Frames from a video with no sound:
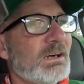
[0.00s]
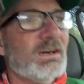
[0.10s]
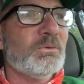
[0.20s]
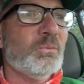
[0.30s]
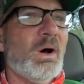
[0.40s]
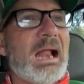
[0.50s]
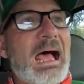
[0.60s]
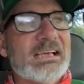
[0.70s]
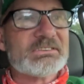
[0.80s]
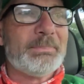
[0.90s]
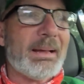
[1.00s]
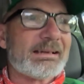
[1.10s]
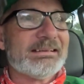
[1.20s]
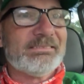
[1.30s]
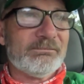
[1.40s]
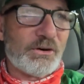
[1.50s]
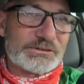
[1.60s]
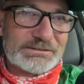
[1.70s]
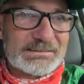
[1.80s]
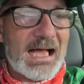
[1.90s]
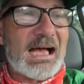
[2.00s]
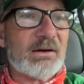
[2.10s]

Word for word: uh, what I expected versus how